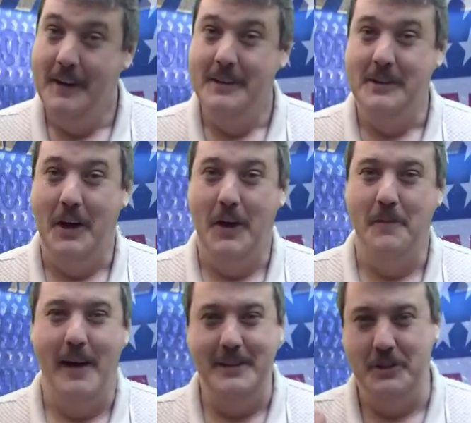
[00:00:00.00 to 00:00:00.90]
So
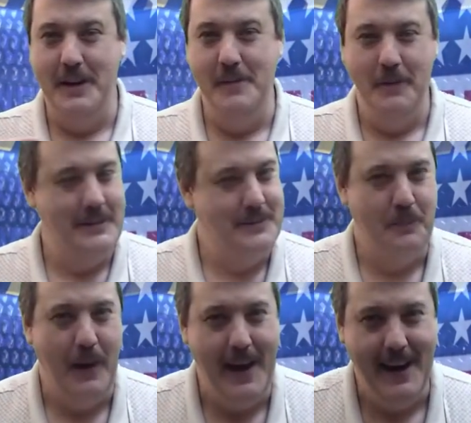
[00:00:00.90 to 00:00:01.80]
my dream is
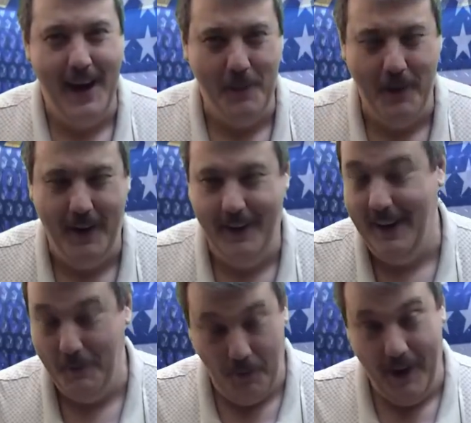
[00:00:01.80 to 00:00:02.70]
panning out better
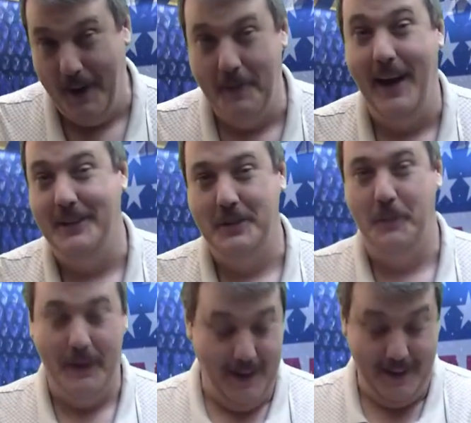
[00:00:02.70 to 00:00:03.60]
than what I'm actually
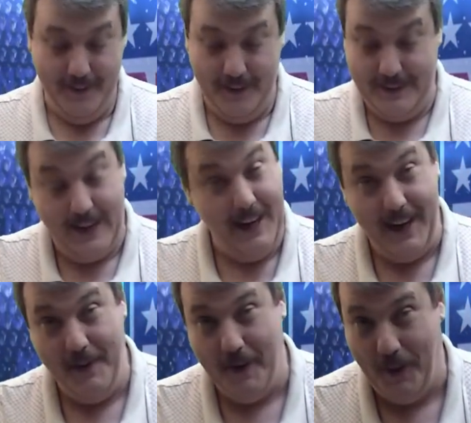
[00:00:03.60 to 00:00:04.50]
predicting these. I
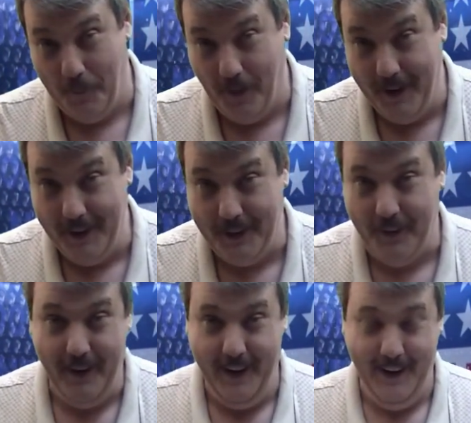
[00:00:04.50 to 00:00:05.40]
came out
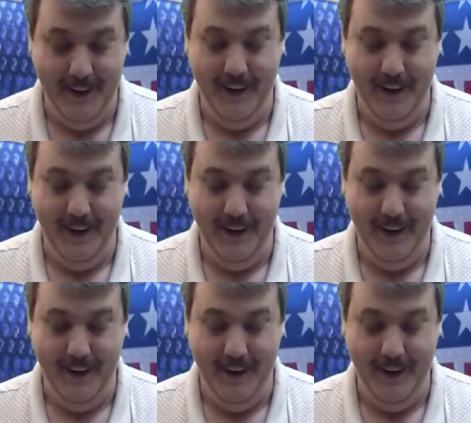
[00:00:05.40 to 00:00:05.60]
1-3.